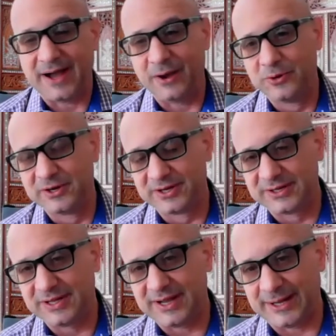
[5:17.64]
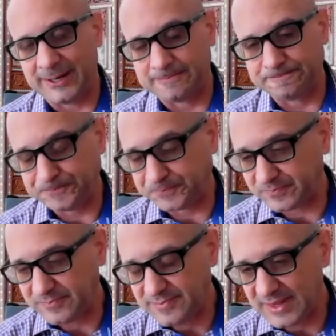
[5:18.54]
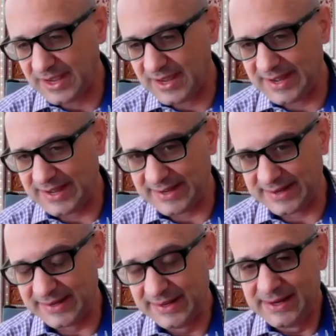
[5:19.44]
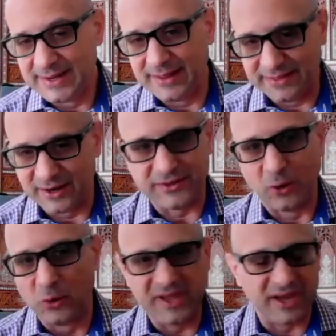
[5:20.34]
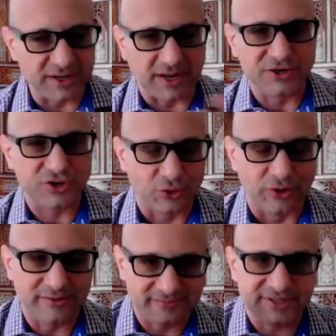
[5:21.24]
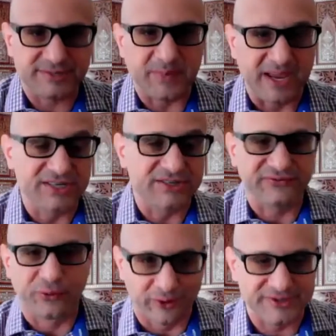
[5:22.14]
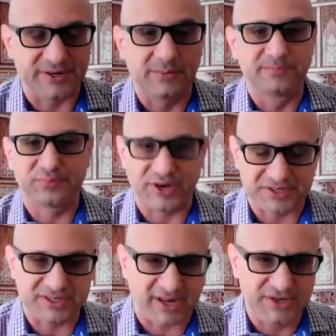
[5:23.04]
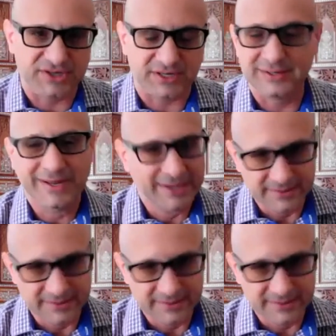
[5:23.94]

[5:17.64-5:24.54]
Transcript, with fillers: I will, um, uh, there, there will be a, a, short space for some presentation.